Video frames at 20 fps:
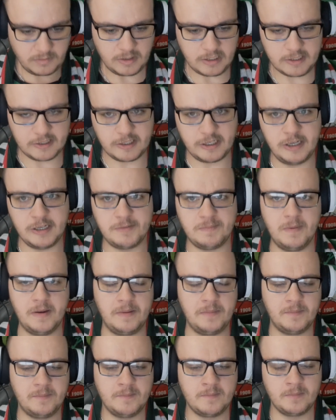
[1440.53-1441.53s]
Excuse
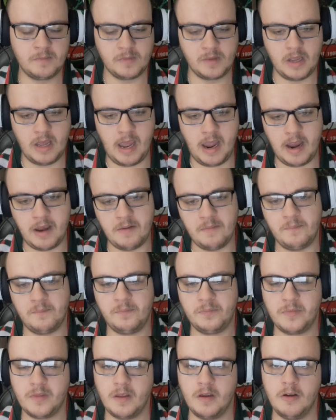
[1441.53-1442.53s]
me. And
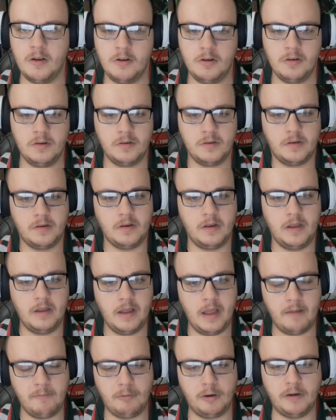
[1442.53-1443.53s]

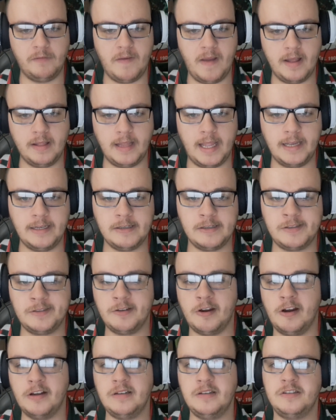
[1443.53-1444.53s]
one of our latest
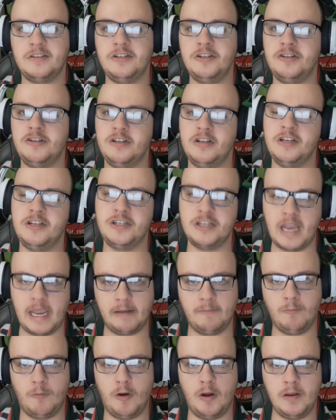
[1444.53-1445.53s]
signings this year,
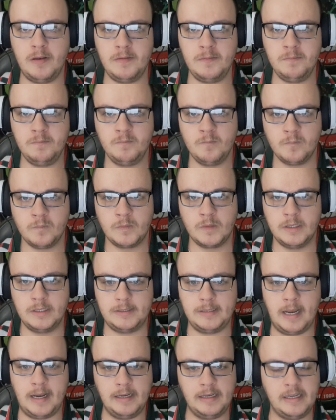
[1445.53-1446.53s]
Jack Whiten,
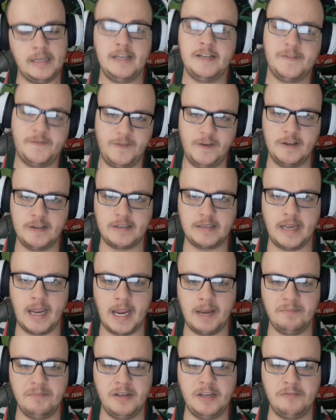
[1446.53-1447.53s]
starting his first
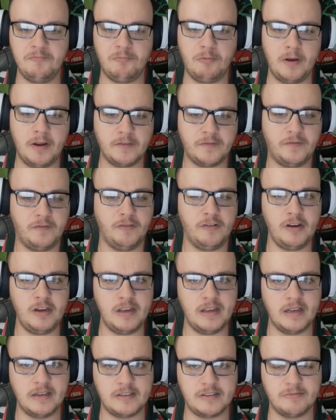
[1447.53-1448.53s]
game in round 3
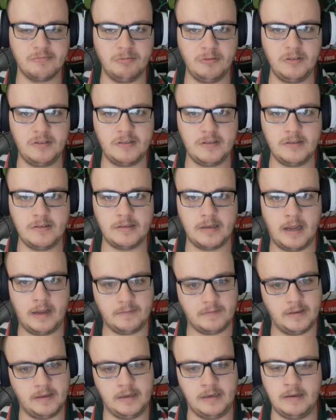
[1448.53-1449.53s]
against the Roosters
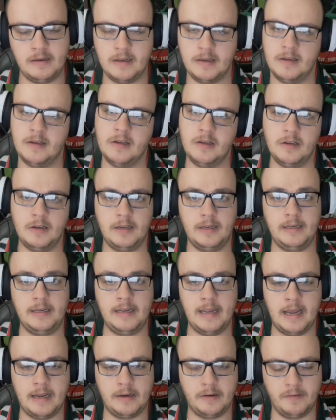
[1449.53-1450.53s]
after
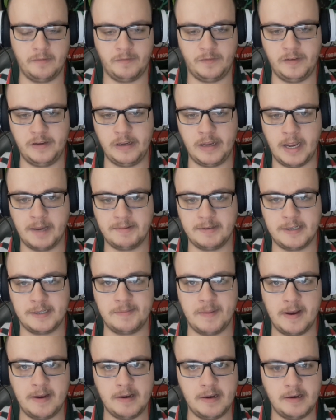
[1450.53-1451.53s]
he had a few games
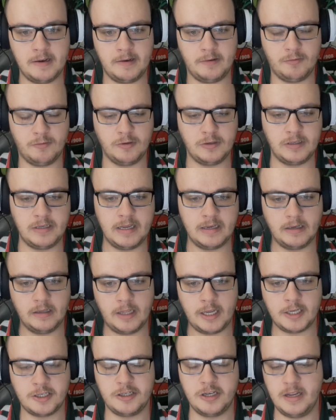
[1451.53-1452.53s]
suspended towards the end of
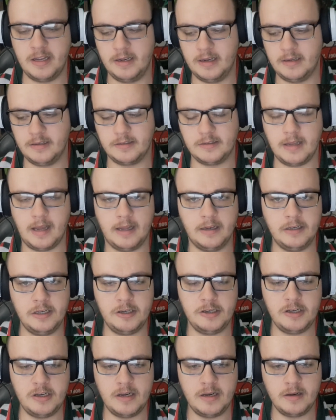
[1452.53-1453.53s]
last year and then started
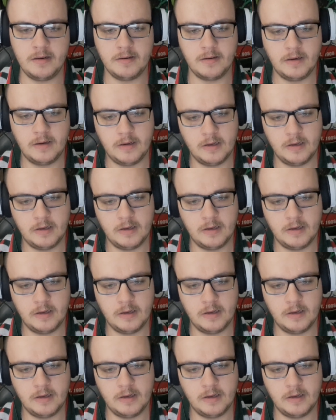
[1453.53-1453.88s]
this year.